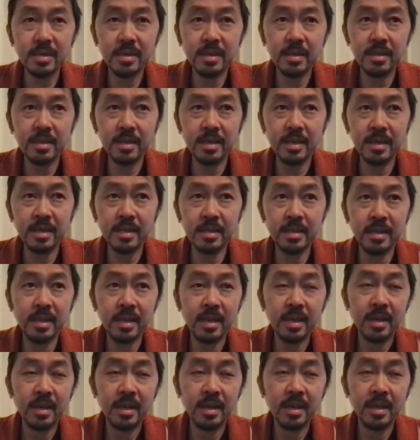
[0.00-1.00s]
Then
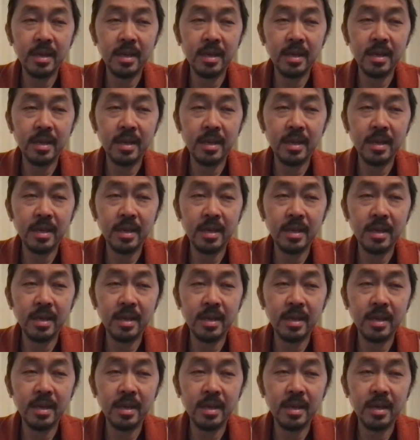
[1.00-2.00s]

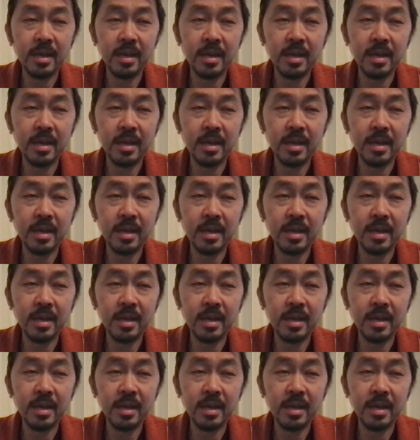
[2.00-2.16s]
I have